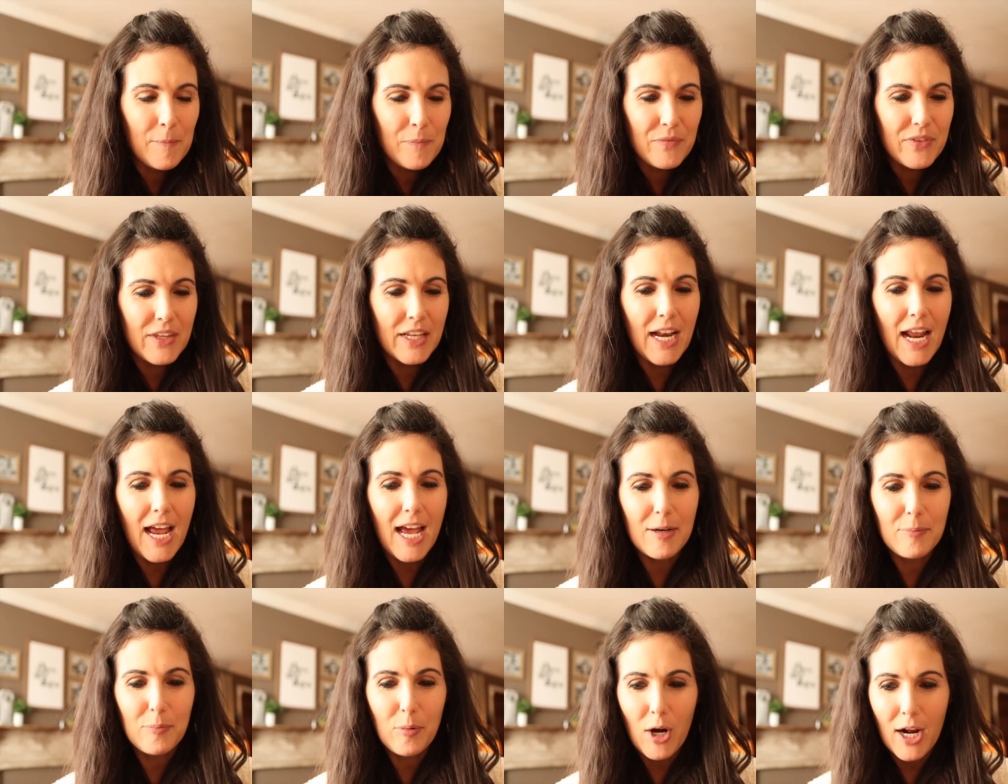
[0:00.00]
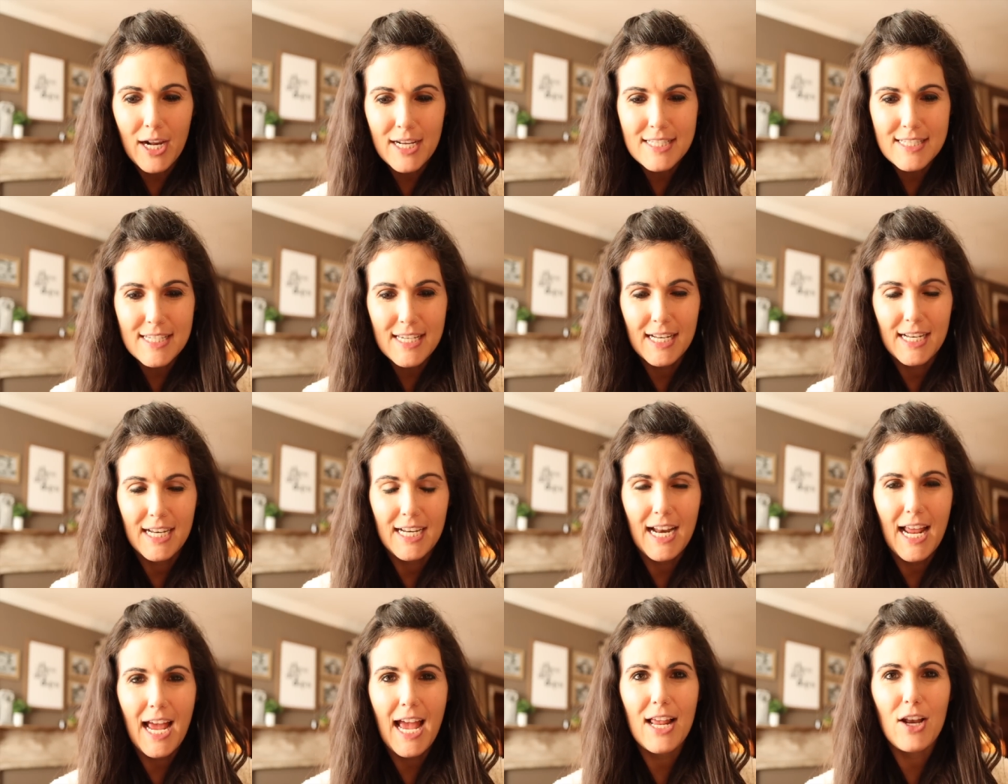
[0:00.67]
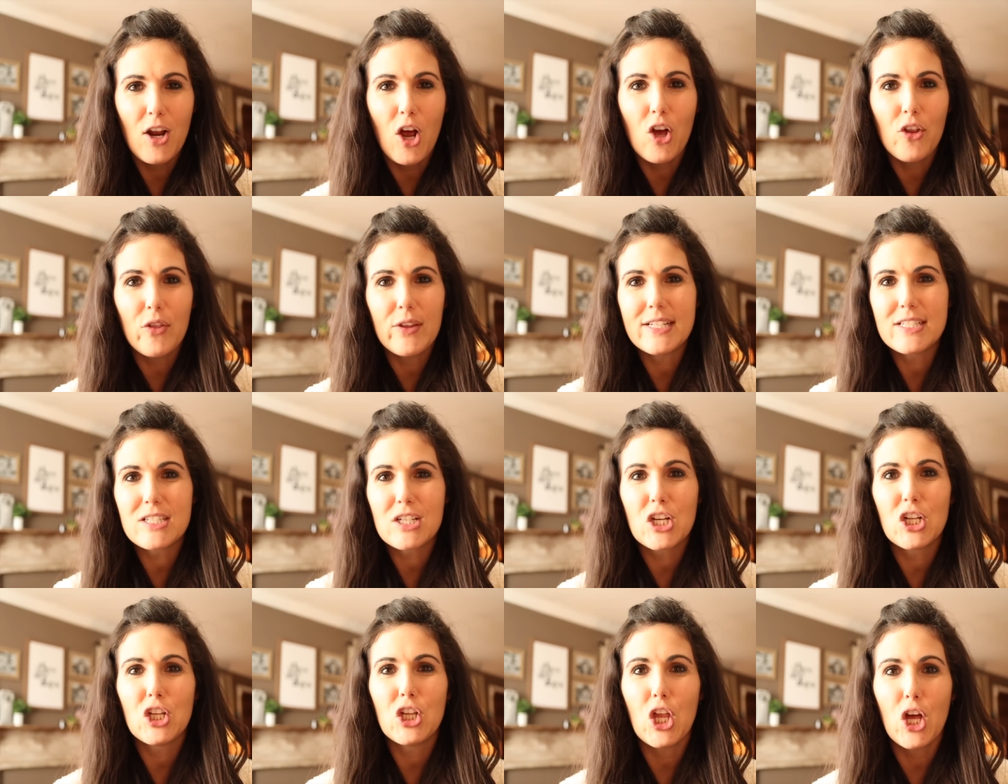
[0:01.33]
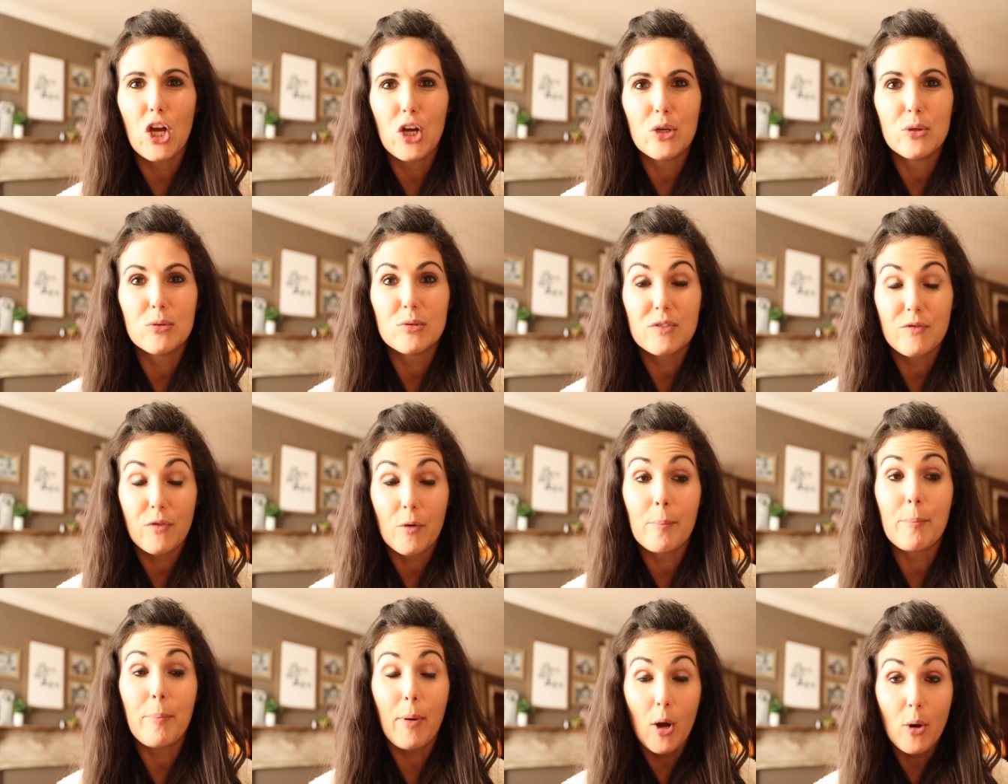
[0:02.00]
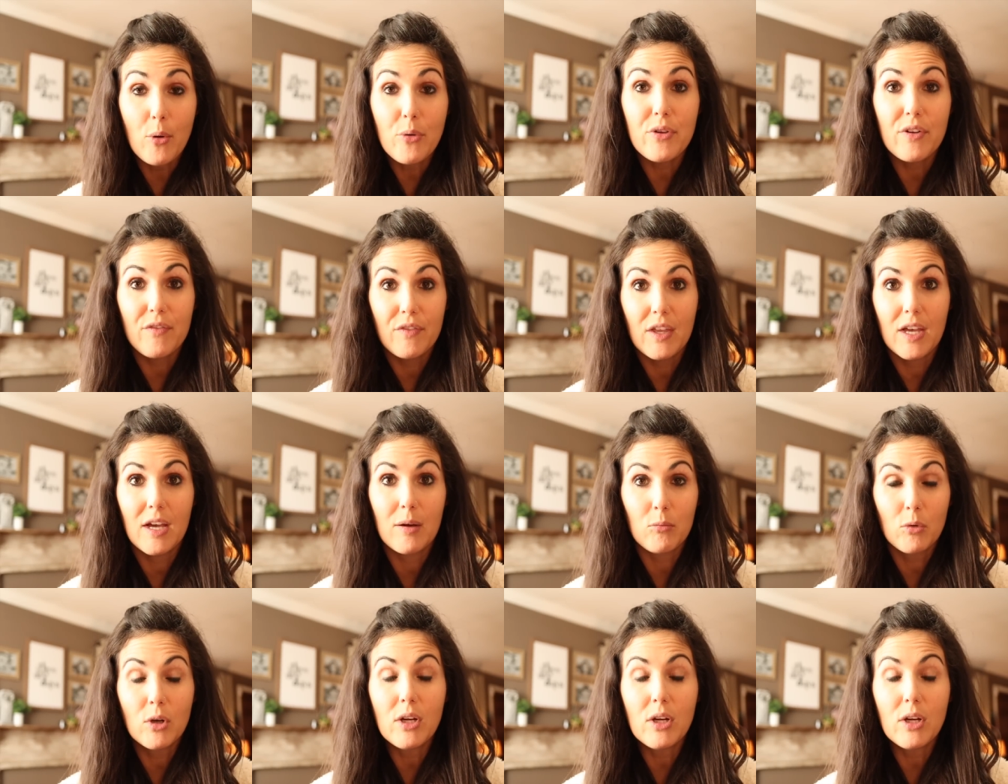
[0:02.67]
then I had Bryson and I had all these clothes from both of them.